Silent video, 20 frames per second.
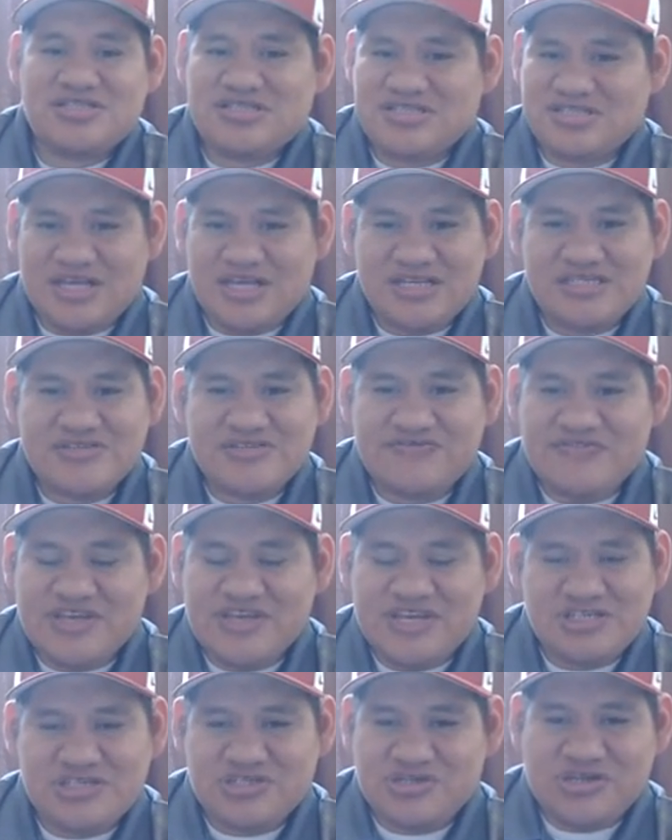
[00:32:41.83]
tons of
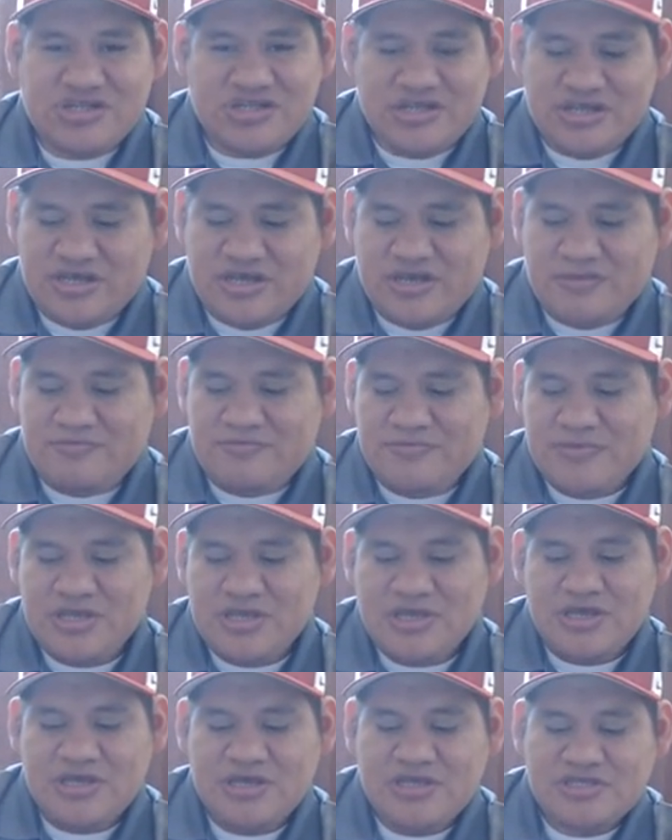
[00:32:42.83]
things you can look up.
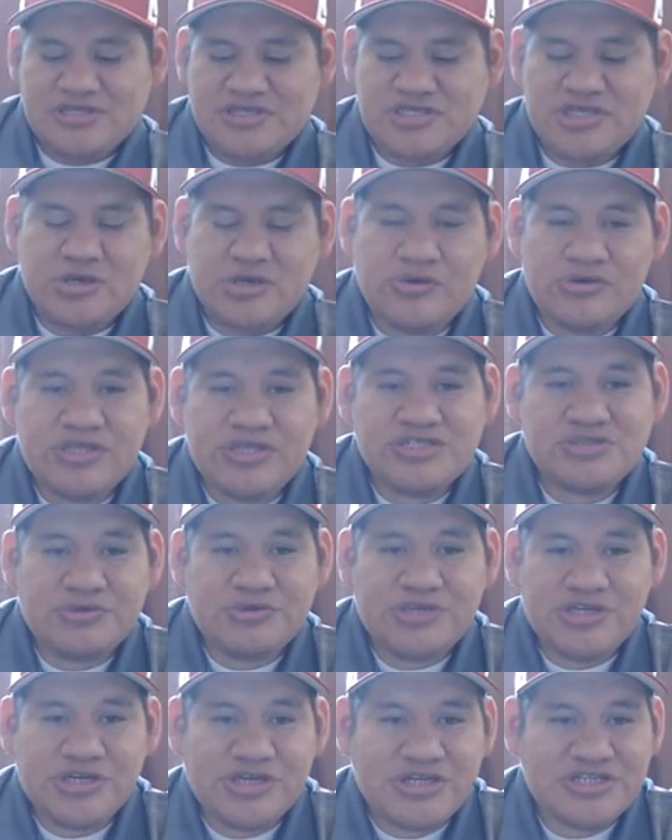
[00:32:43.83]
So on this
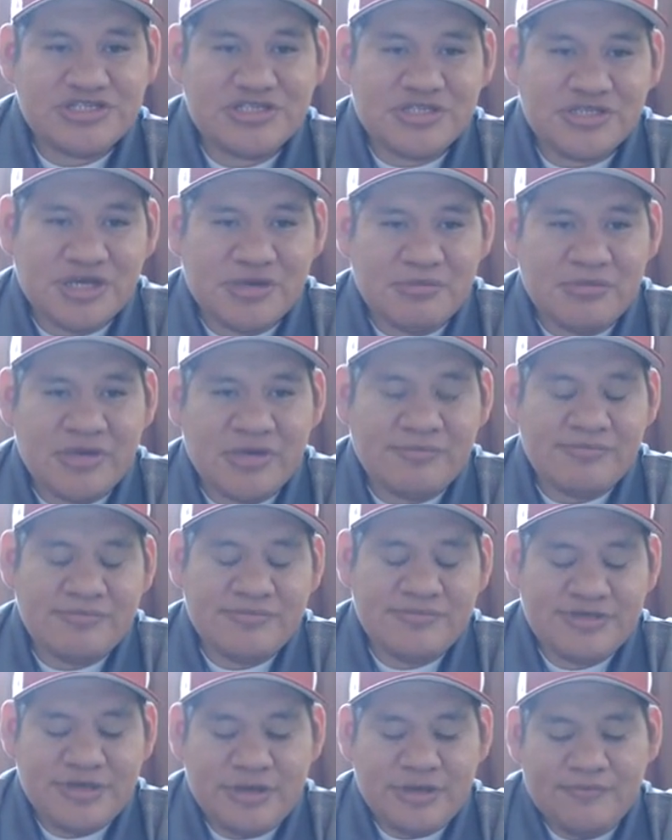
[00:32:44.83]
one, you can just look them up,
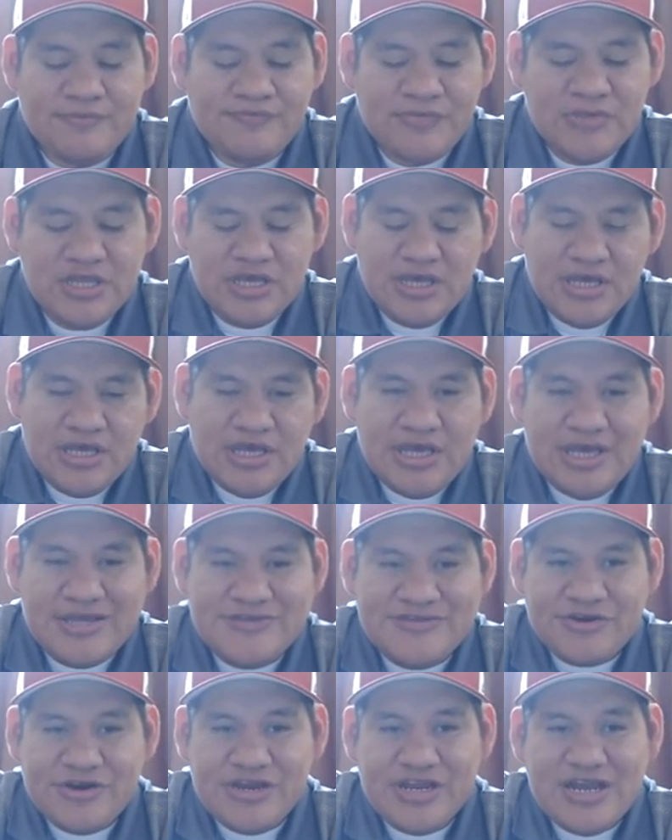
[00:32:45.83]
and so
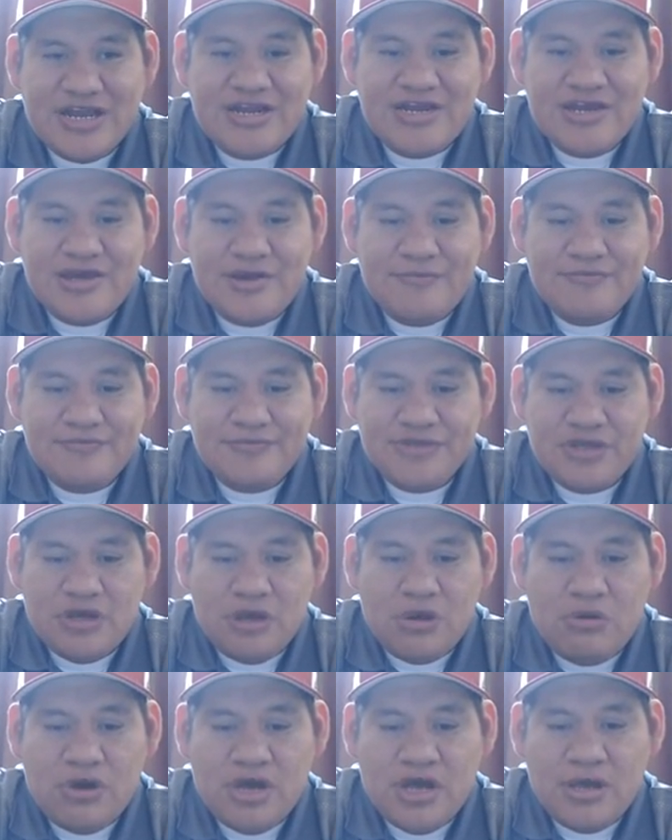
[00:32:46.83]
that's a great idea.
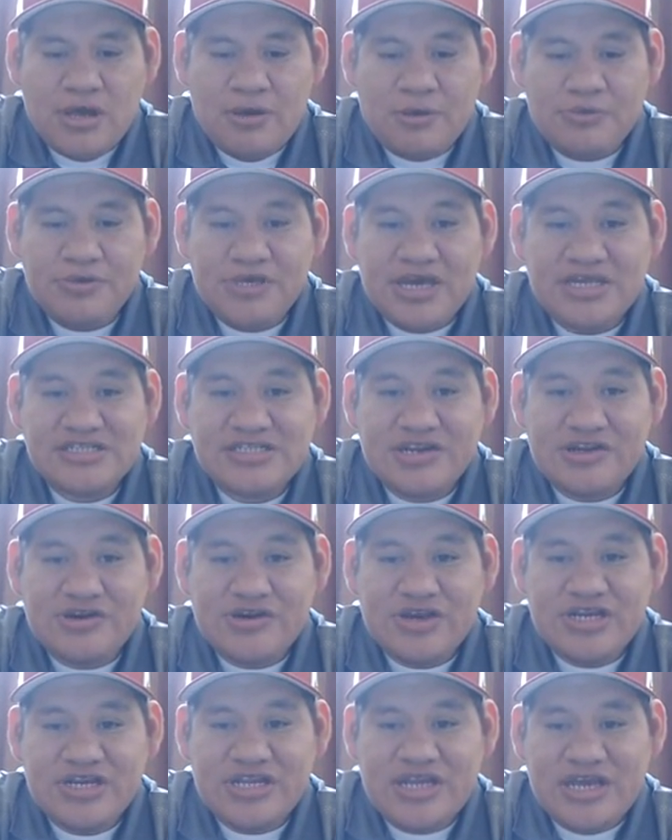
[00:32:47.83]
So I hope you guys had a
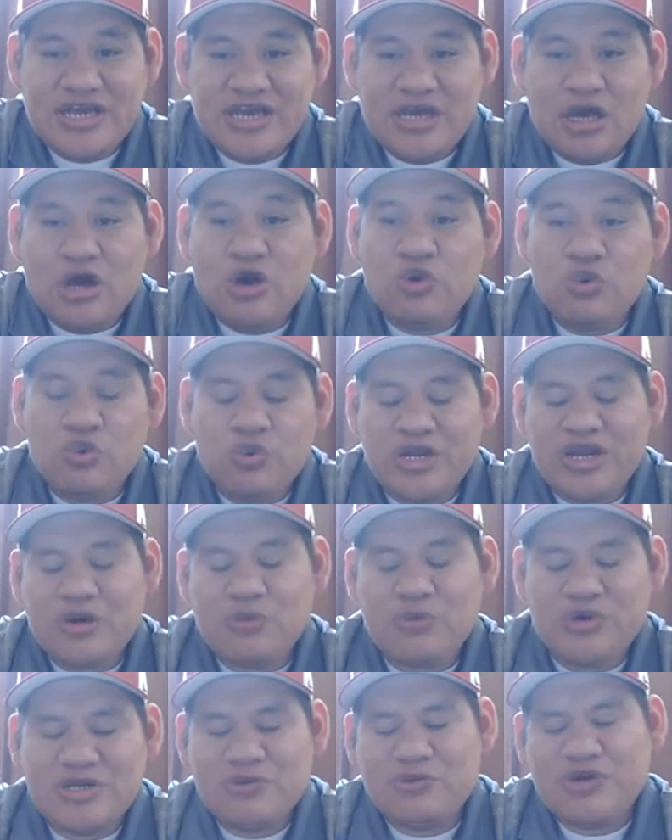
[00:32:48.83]
great day. Oh, what I
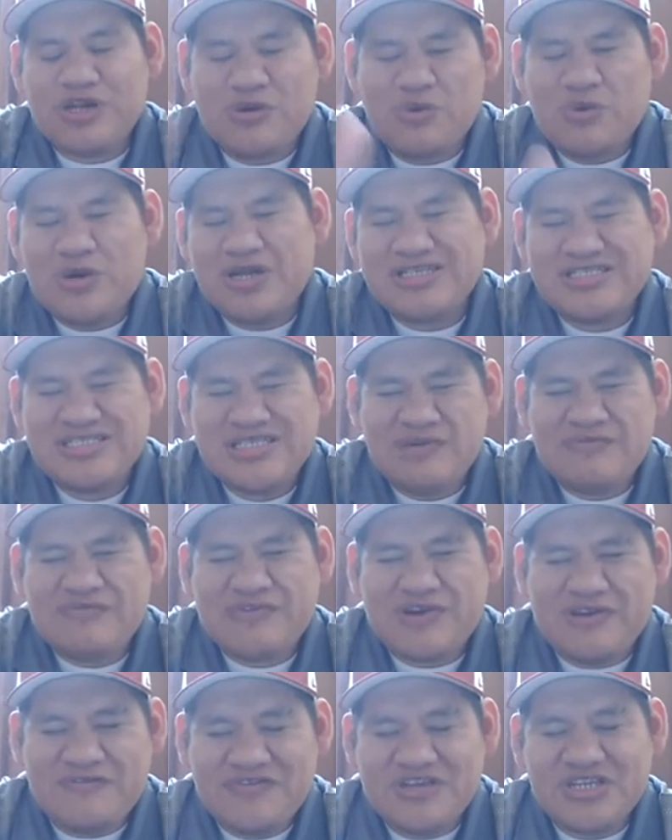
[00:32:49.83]
wanted to say
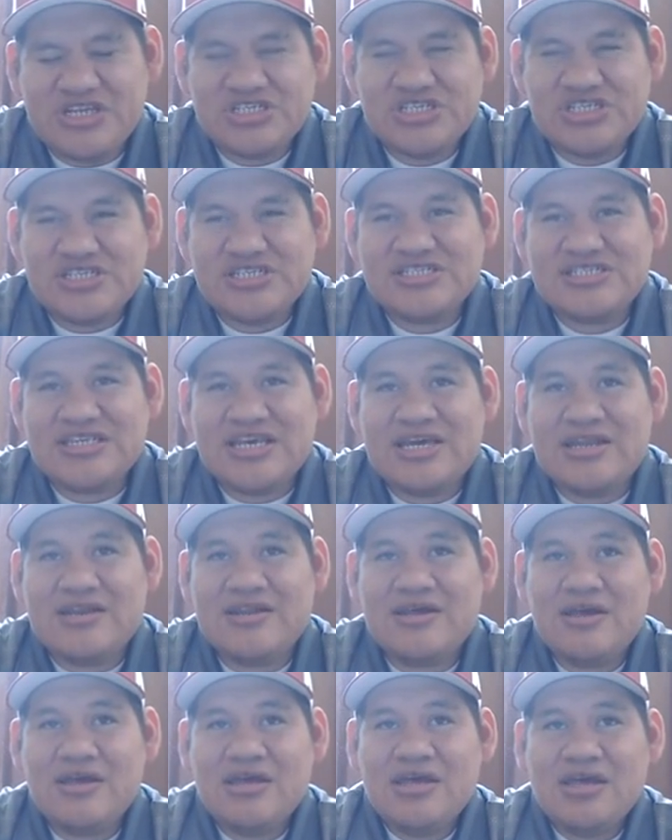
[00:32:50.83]
before I finish is
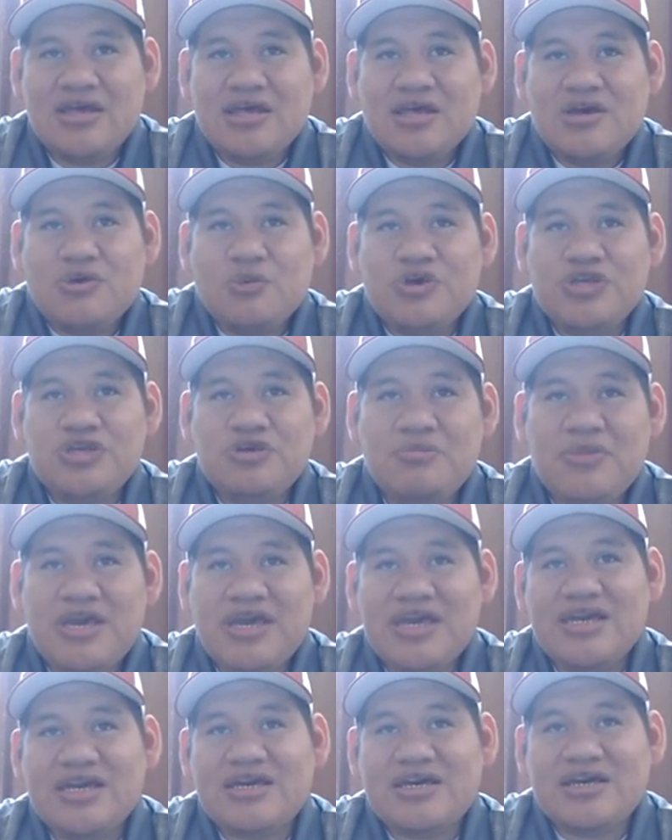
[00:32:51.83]
that when you
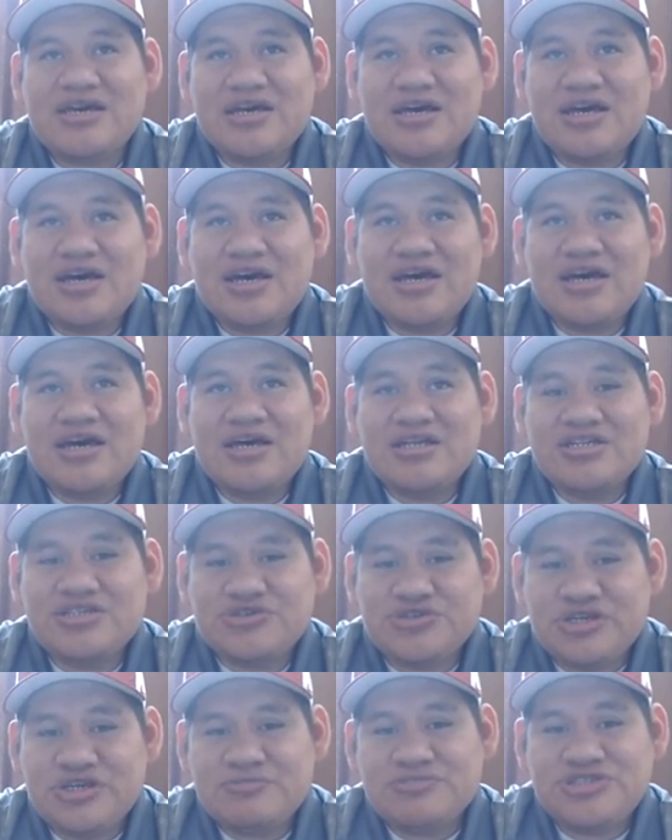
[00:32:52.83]
make
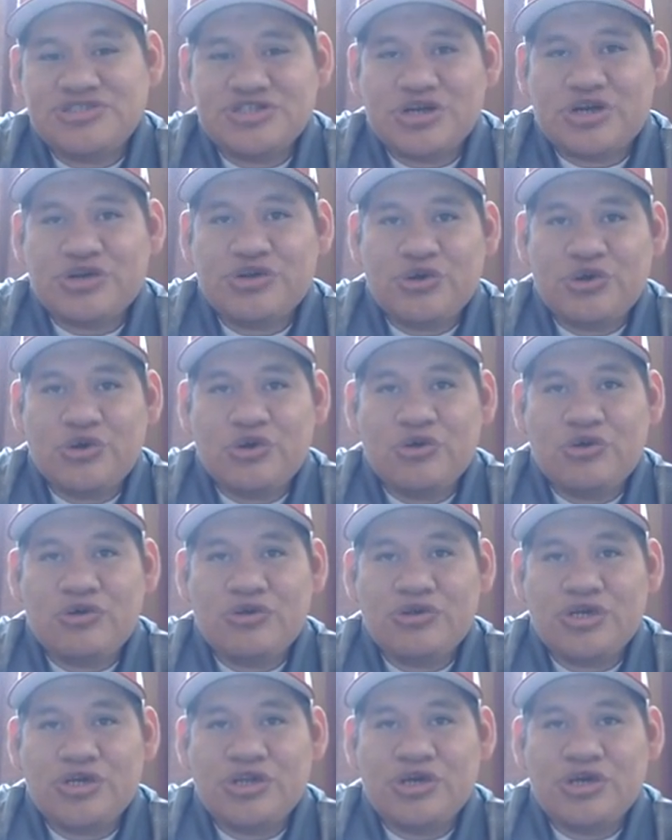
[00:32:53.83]
dreams journal,